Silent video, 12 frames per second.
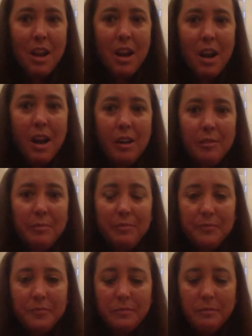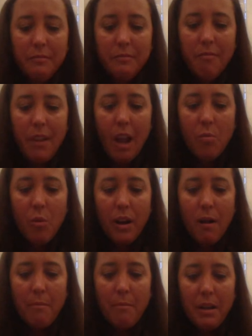of what
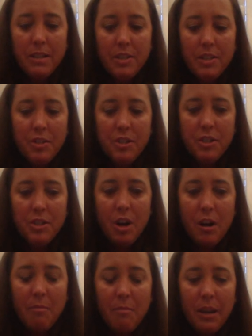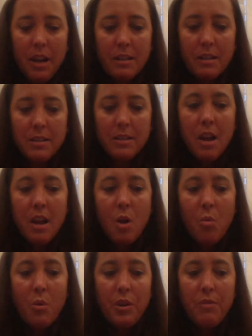companies' interests are. Because
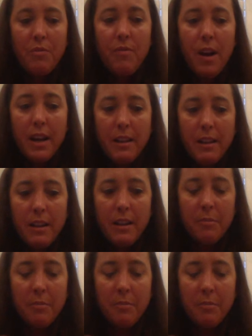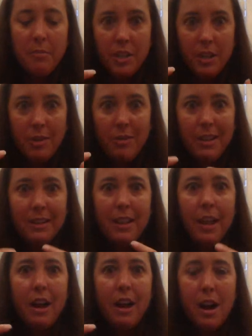when you find that information and you get
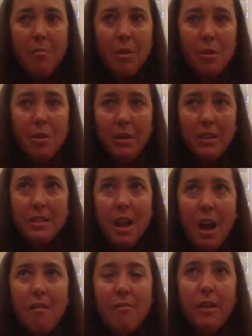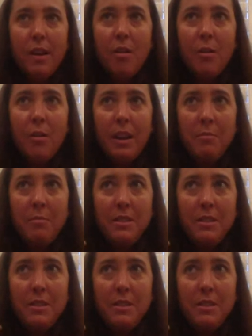that aha moment of, oh,
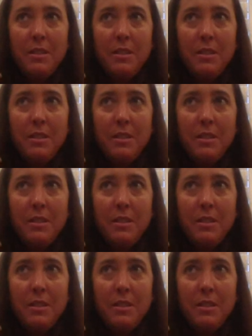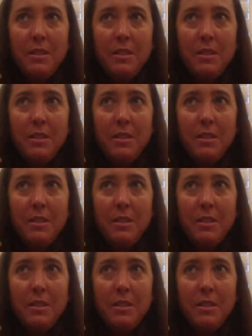ABC company is going to love me and love
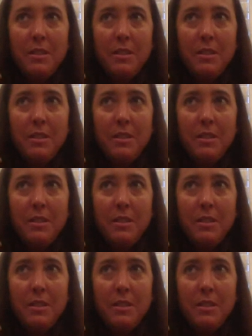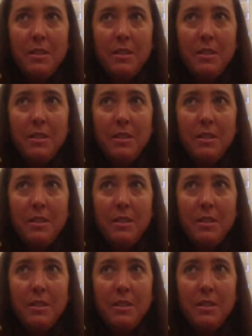my chapter for this reason,
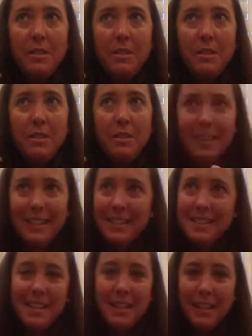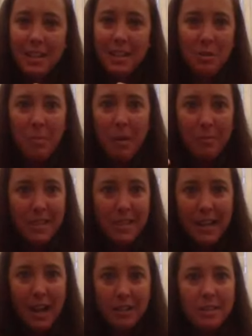then it's gonna get you pumped to
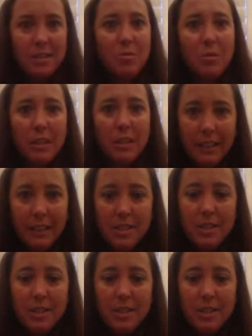get out the door and get